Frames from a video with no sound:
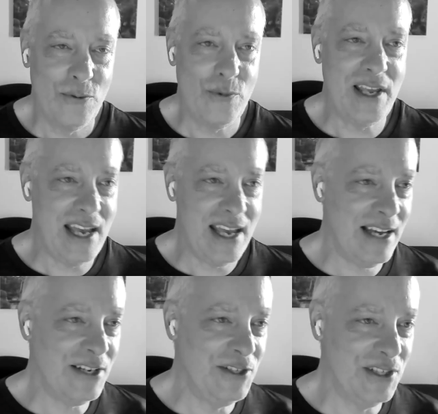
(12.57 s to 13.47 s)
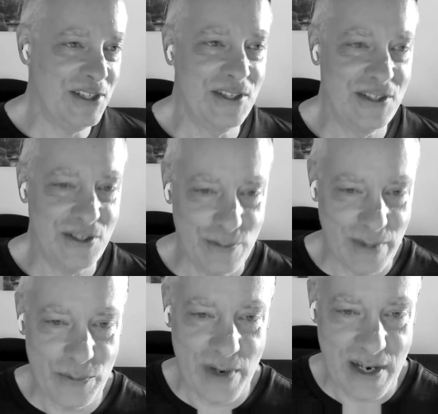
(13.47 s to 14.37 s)
We can't just
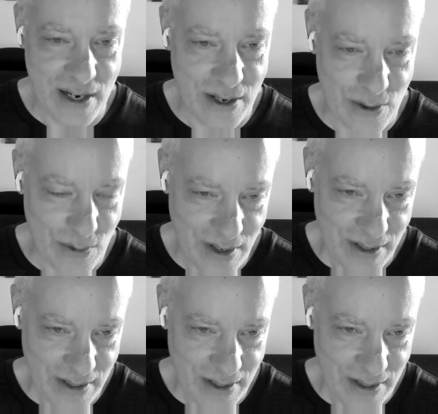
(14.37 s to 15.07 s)
assume that we know